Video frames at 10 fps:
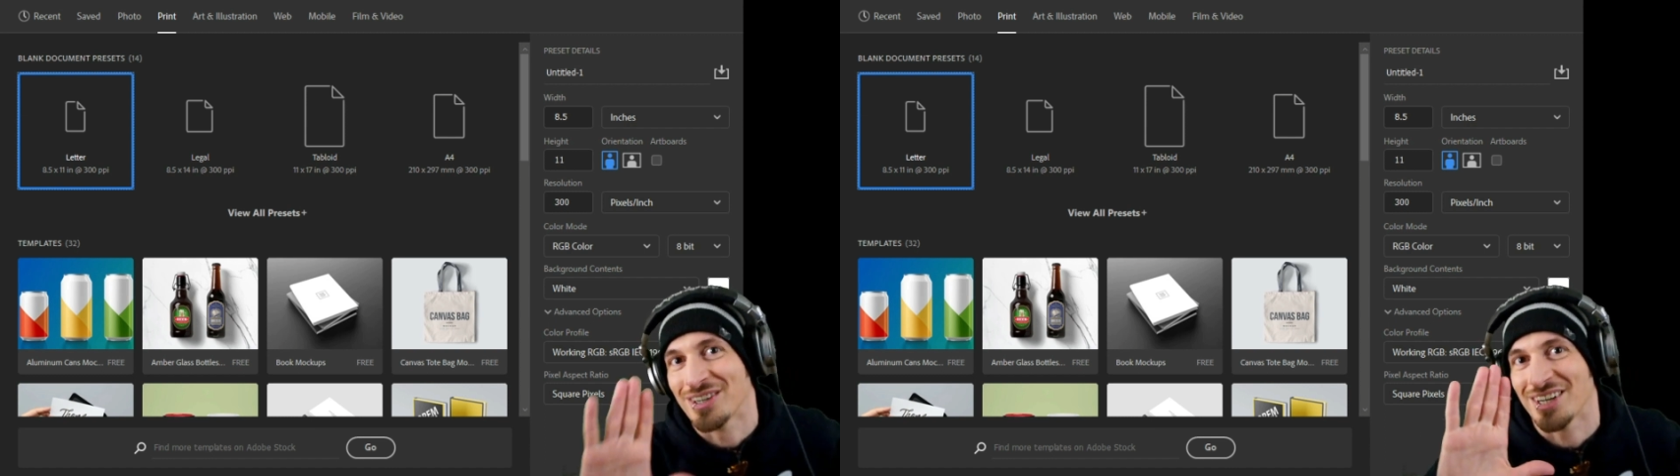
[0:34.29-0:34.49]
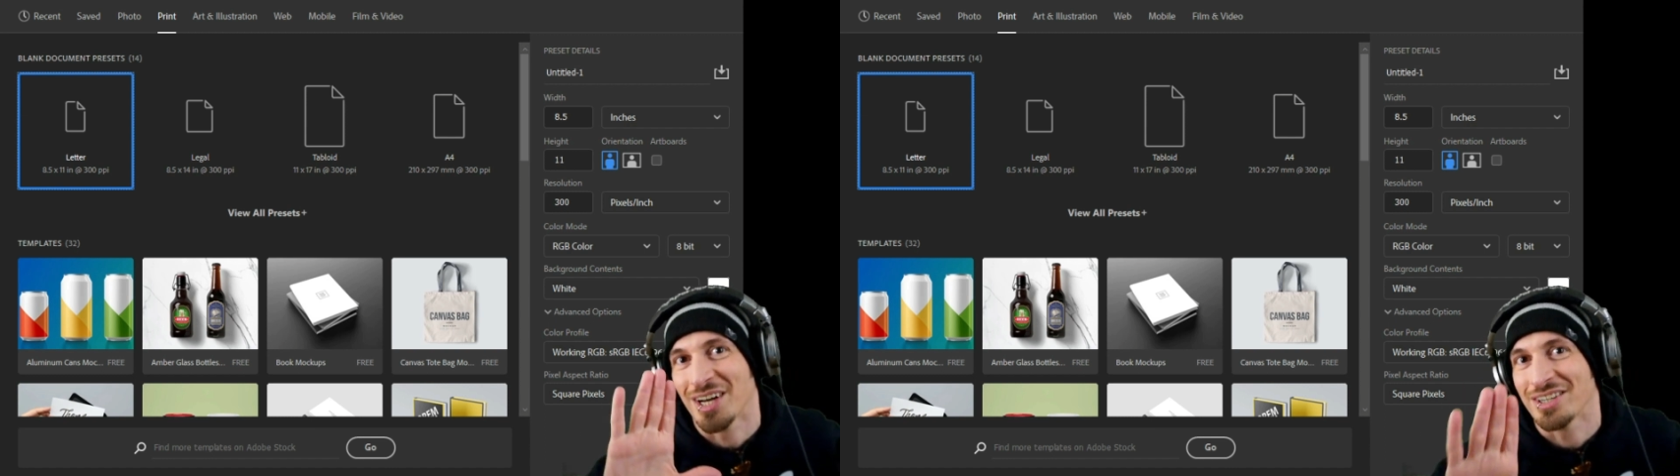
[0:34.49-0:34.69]

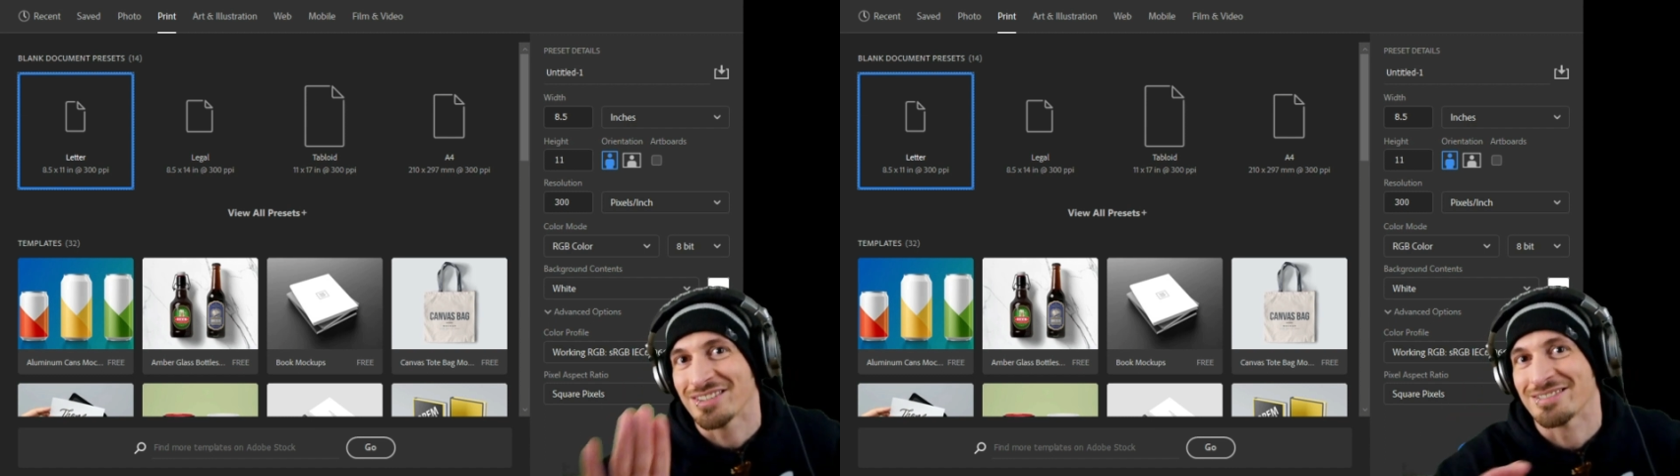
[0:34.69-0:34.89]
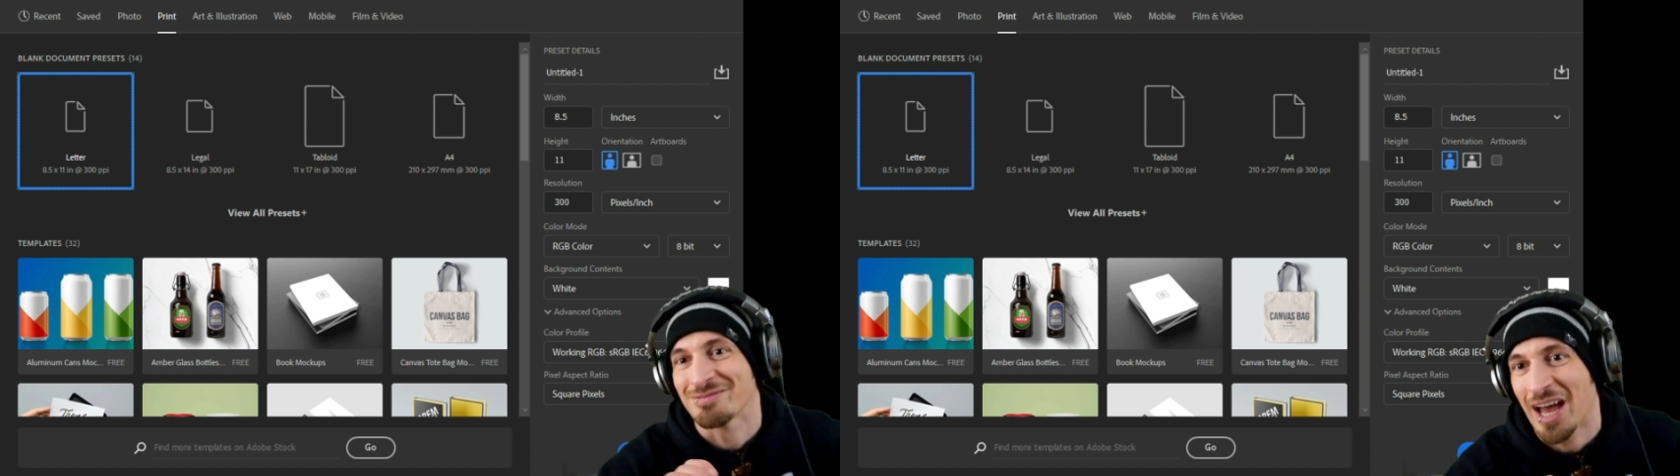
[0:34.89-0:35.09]
I
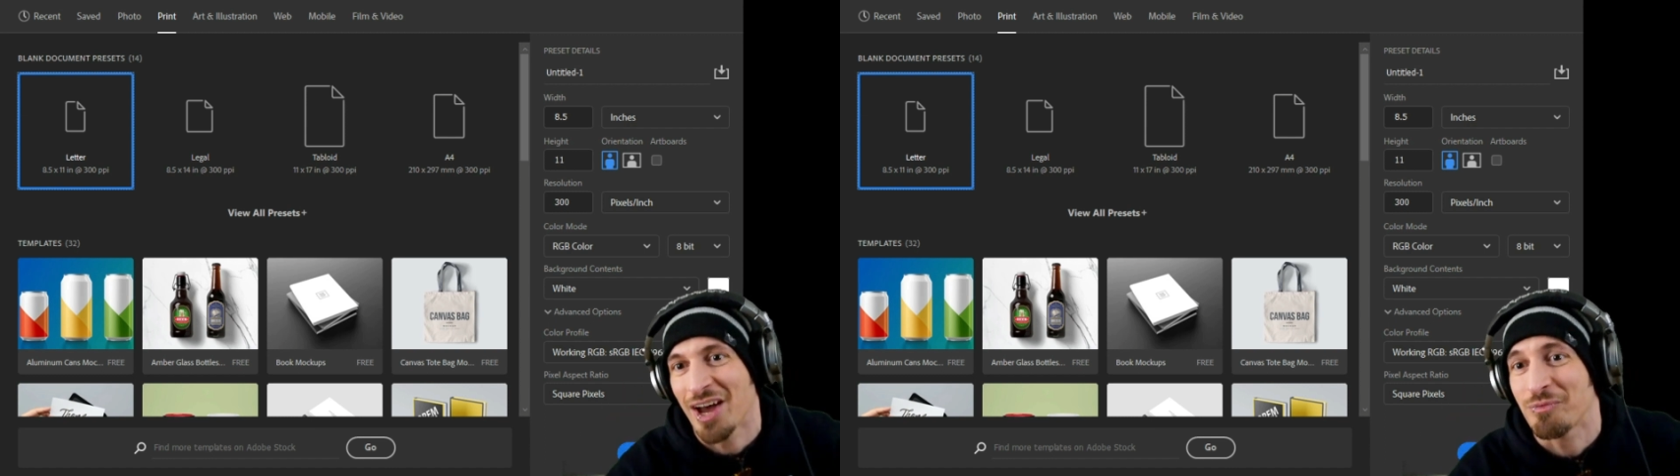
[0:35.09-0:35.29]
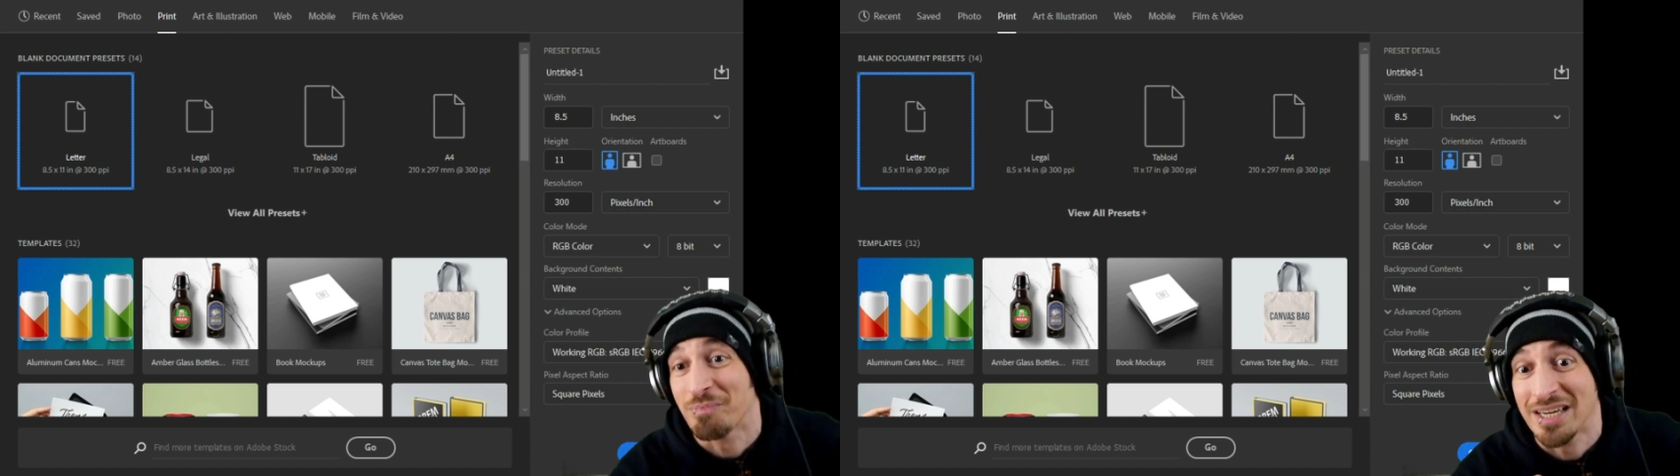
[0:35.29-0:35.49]

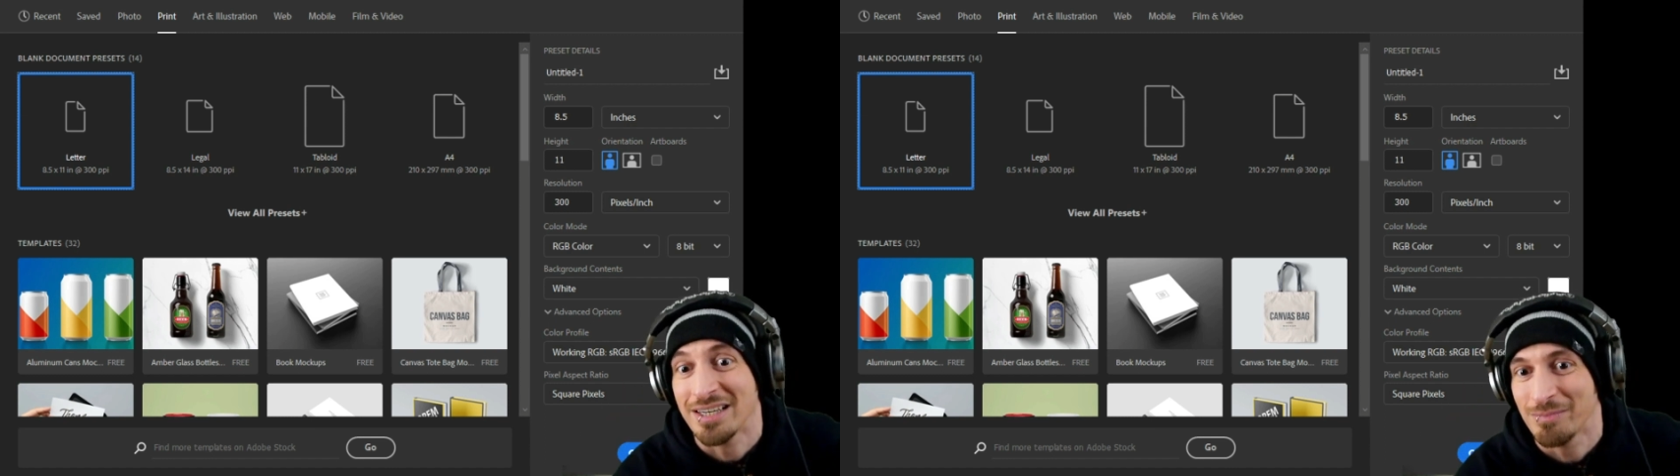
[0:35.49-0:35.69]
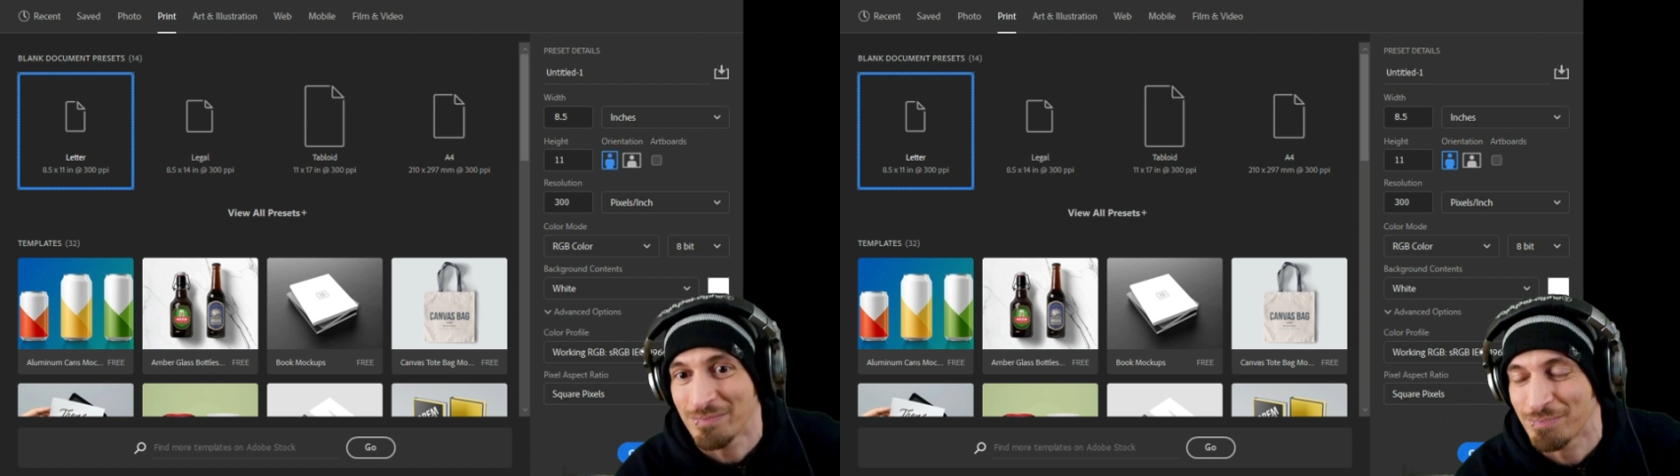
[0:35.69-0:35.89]
have
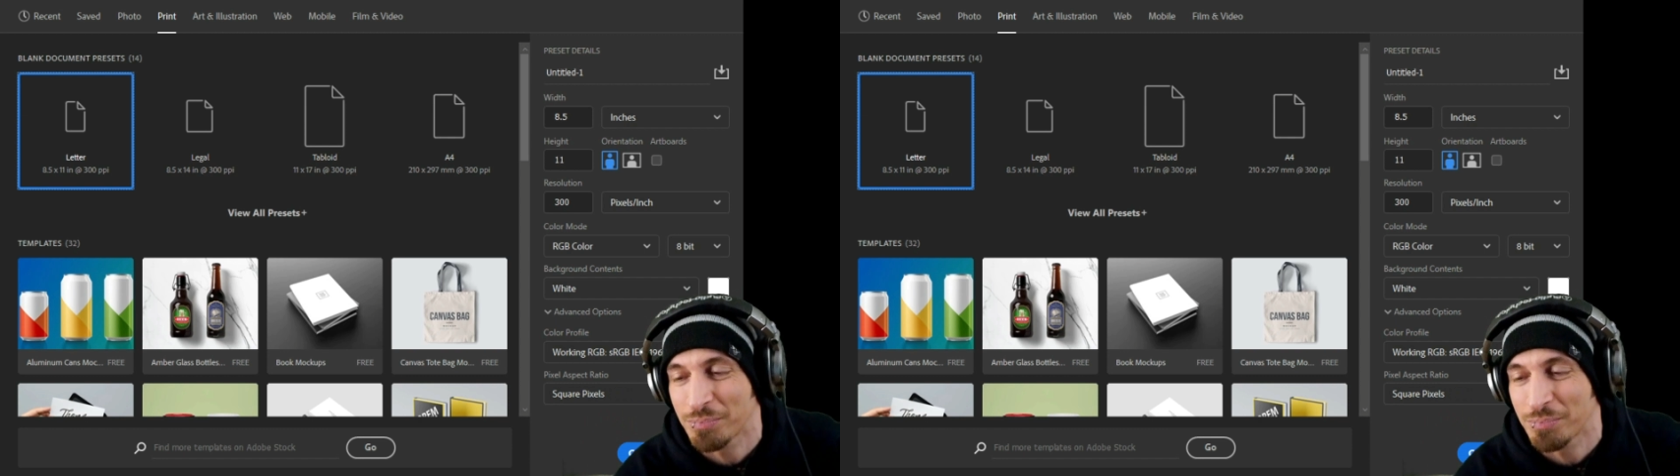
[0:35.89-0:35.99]
been